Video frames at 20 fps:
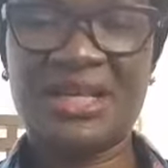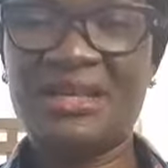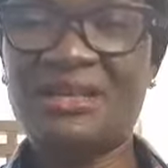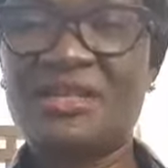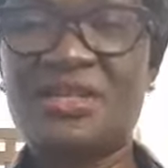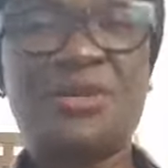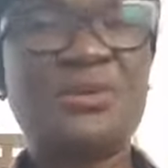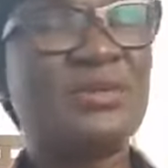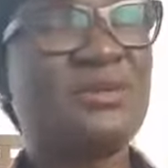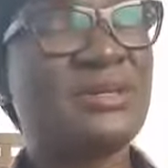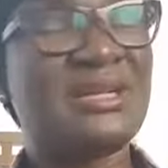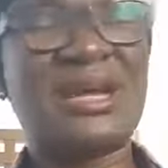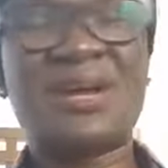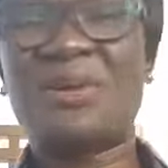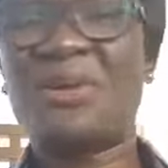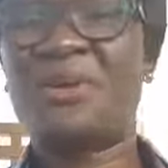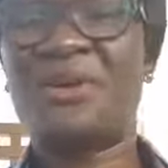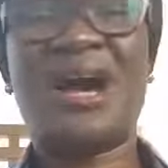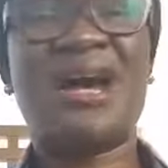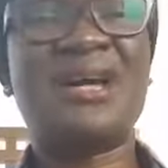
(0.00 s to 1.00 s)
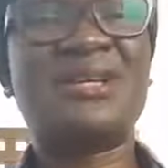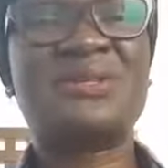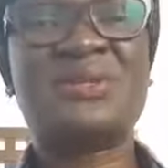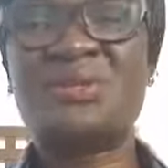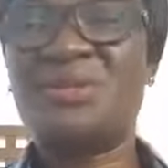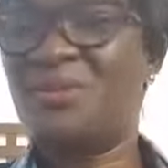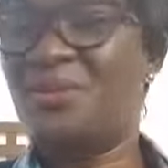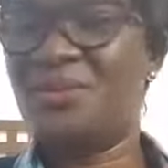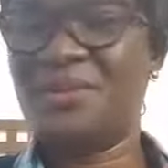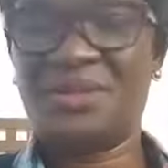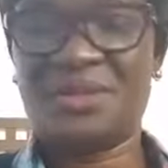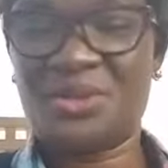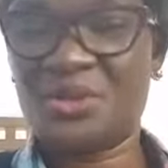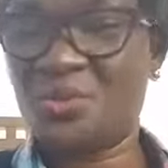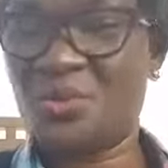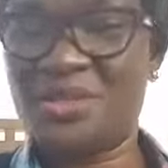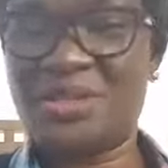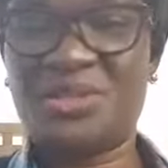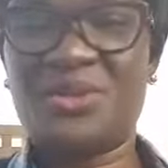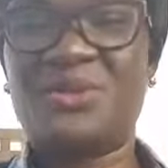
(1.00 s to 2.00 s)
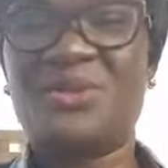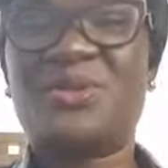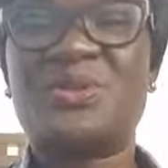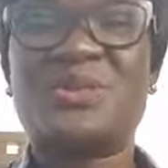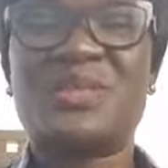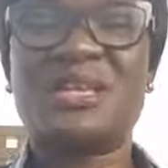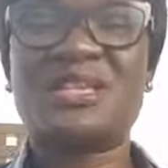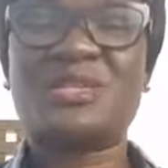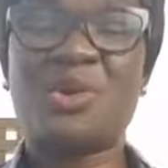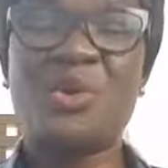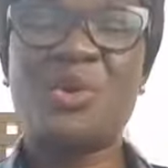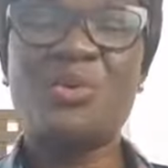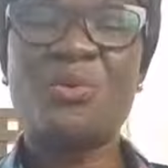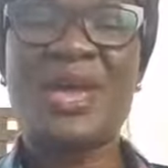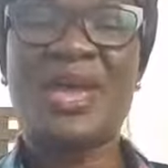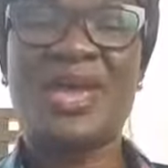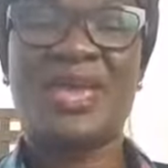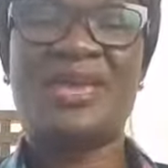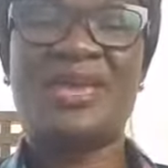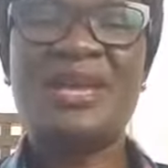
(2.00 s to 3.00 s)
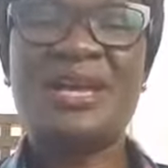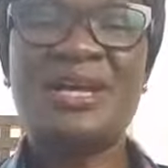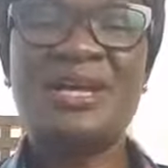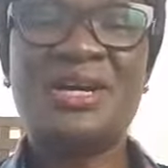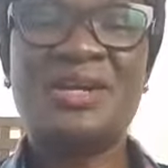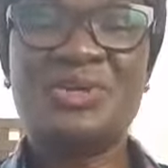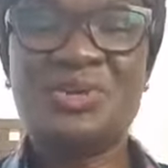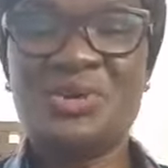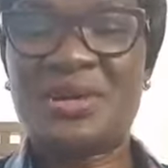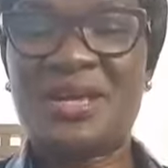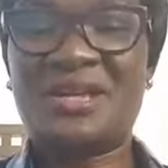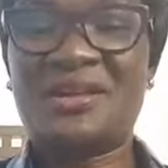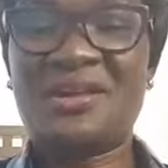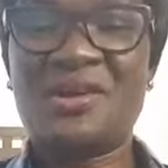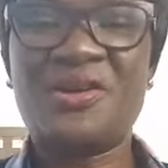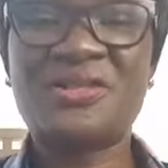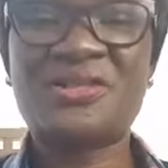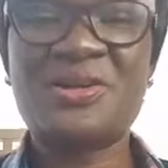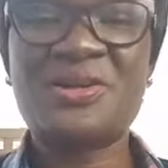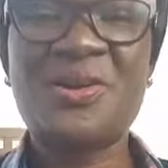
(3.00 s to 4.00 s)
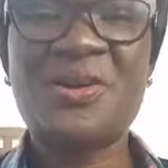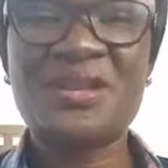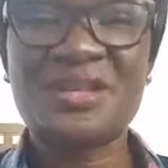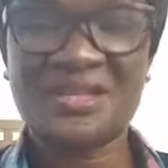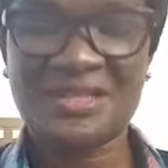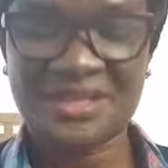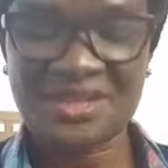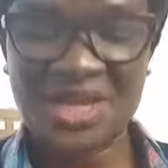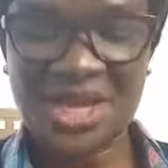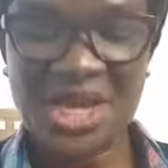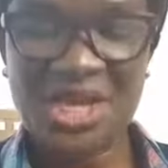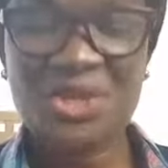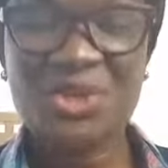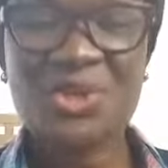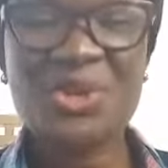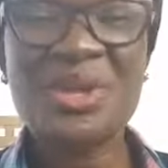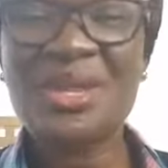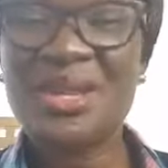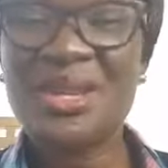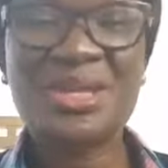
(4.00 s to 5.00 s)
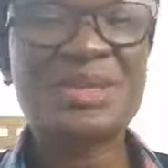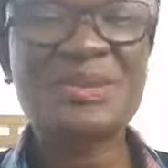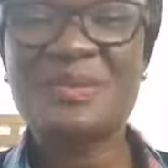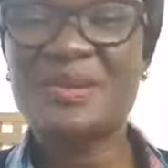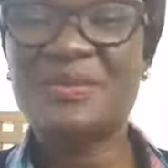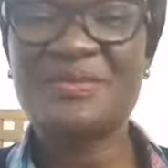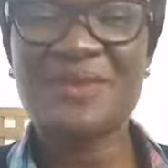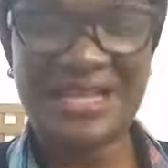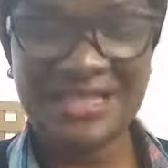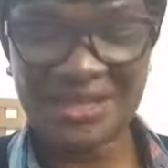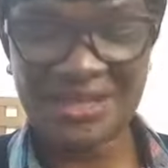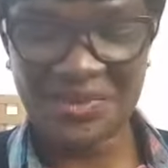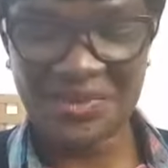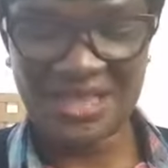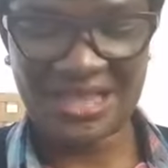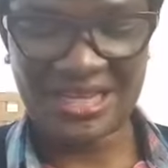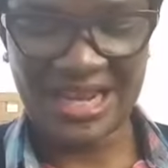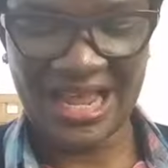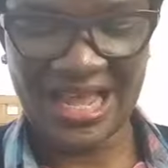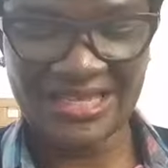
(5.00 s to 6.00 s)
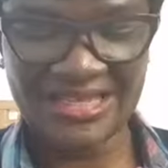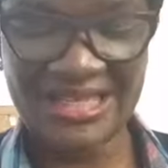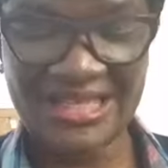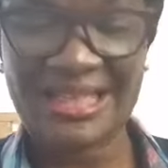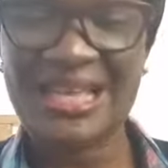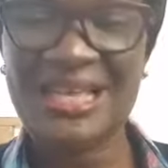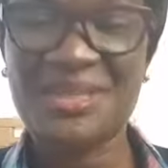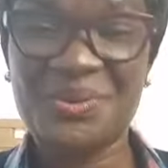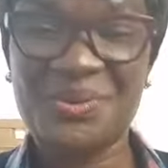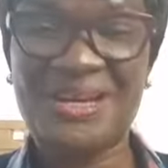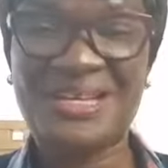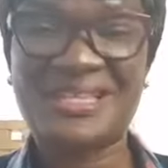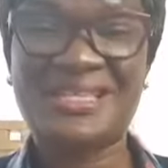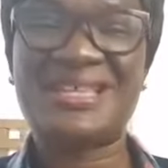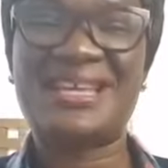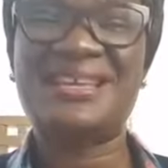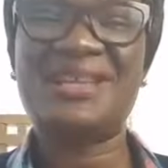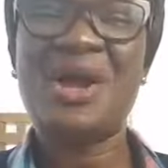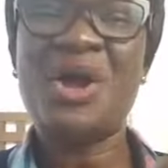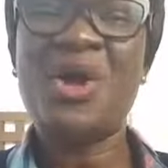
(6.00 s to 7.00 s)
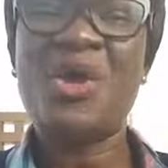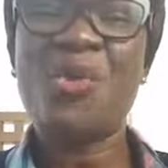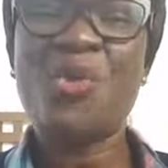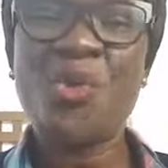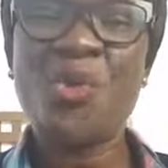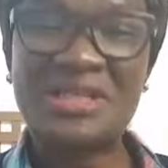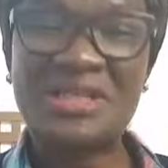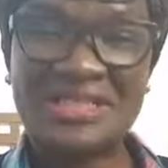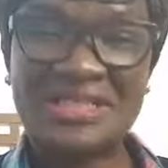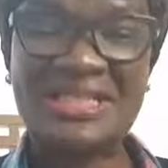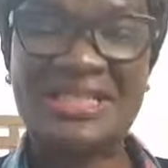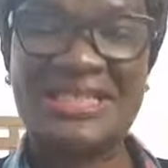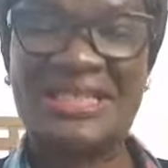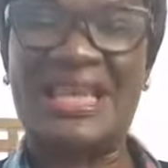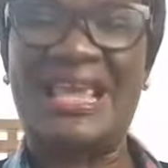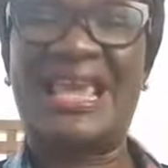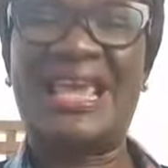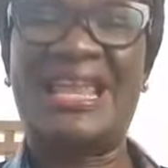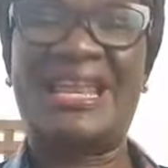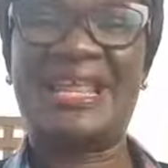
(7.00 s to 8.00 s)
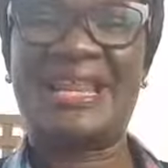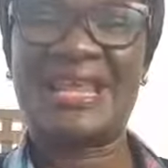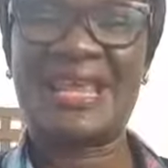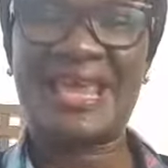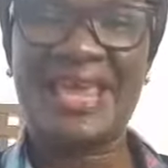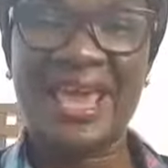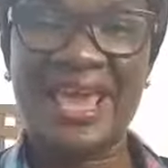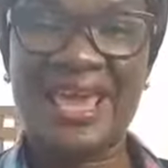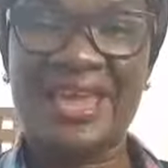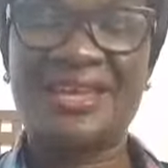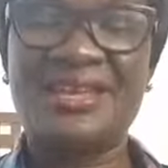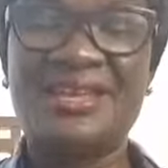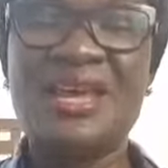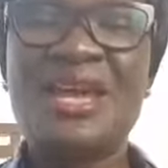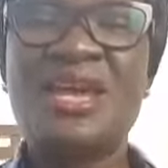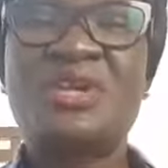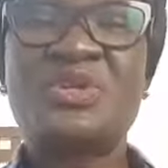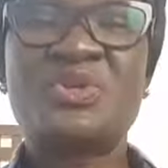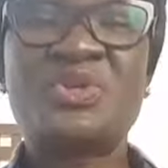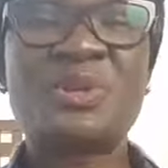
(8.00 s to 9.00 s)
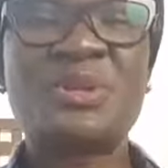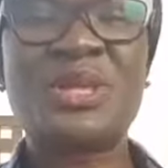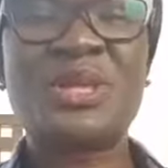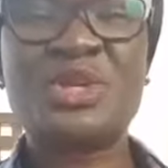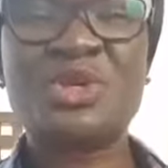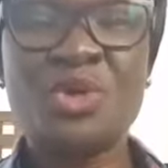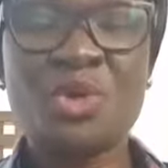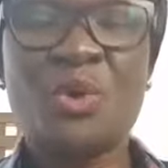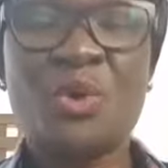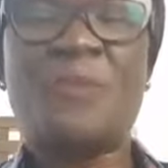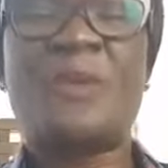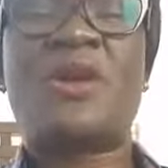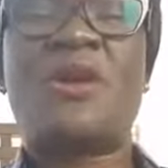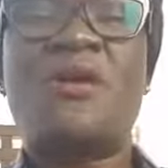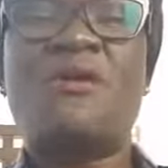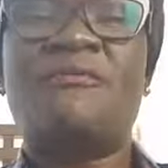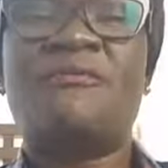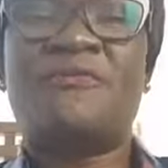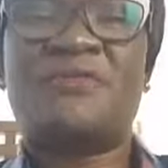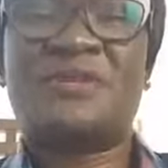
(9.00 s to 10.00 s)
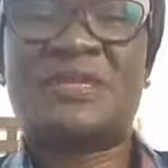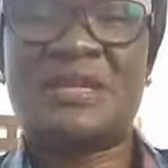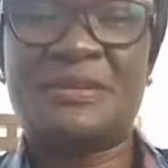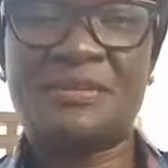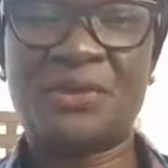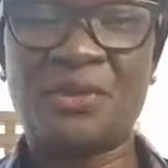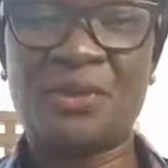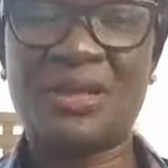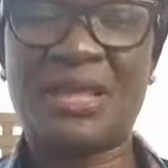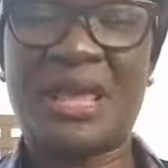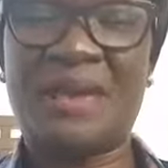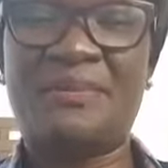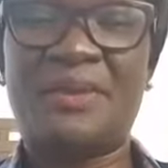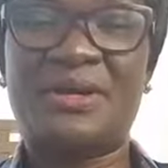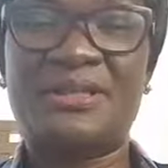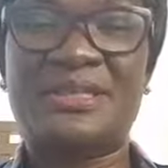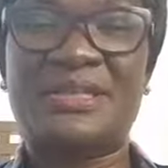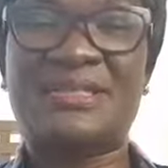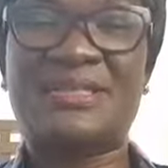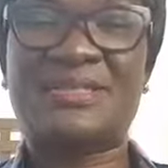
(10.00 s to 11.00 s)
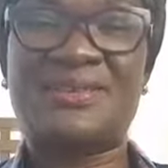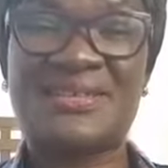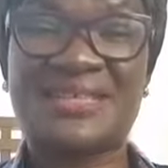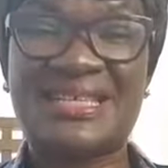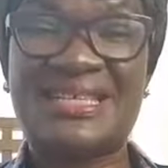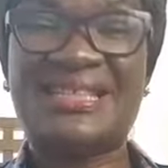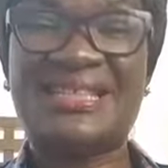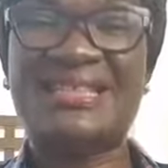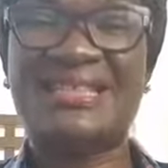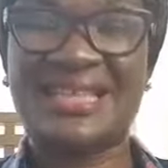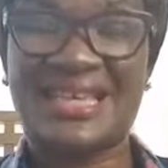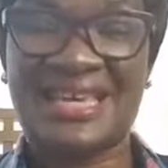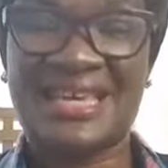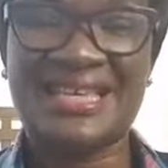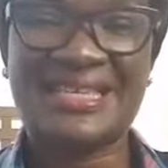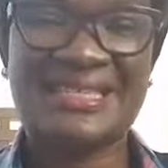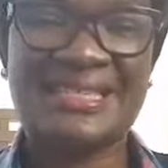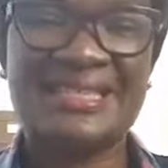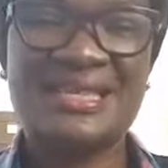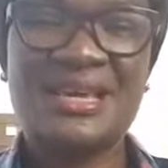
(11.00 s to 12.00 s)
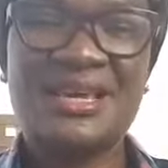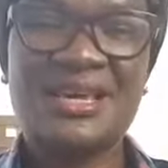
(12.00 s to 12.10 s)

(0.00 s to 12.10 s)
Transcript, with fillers: Children are going to ask you all these questions. So there's no way you can cut corners. So you need to be ready with an answer. That's why I said, watch this again and again so that you'll be comfortable about discussing this